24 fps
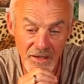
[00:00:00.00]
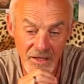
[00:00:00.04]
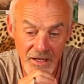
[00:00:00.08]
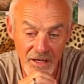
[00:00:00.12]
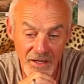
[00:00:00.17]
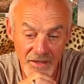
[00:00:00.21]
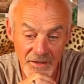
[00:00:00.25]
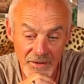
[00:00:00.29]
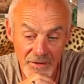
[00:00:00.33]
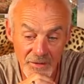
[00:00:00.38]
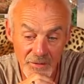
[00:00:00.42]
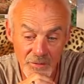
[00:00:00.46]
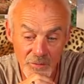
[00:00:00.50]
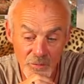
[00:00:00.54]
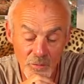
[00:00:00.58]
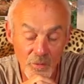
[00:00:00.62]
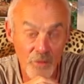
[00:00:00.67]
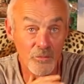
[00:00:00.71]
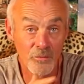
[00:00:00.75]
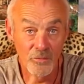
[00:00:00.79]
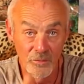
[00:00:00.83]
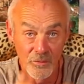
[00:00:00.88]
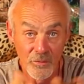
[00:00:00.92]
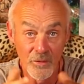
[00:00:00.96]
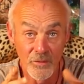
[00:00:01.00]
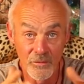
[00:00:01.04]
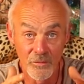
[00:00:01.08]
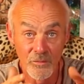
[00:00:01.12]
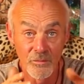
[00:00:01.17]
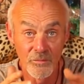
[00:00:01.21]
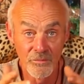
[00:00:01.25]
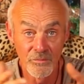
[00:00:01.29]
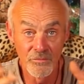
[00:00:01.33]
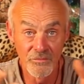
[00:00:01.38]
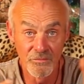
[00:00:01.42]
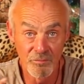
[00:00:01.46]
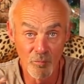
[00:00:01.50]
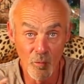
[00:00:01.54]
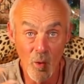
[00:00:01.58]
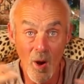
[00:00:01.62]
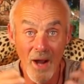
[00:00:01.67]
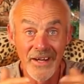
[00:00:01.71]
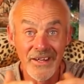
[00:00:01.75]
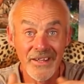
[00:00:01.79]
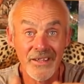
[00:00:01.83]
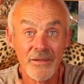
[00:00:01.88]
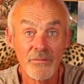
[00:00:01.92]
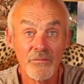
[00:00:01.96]
and we've
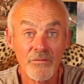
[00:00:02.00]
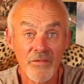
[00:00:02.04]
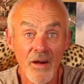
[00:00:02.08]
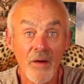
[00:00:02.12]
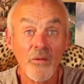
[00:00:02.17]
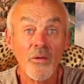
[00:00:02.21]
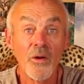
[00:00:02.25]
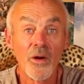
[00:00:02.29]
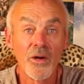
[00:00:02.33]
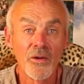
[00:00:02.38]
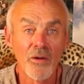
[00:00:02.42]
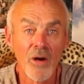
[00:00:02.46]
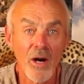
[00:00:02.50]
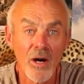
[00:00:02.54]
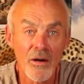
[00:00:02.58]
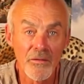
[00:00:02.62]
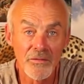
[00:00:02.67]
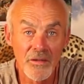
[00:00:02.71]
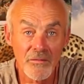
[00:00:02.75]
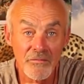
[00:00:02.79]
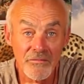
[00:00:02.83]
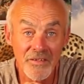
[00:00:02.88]
weighed and photographed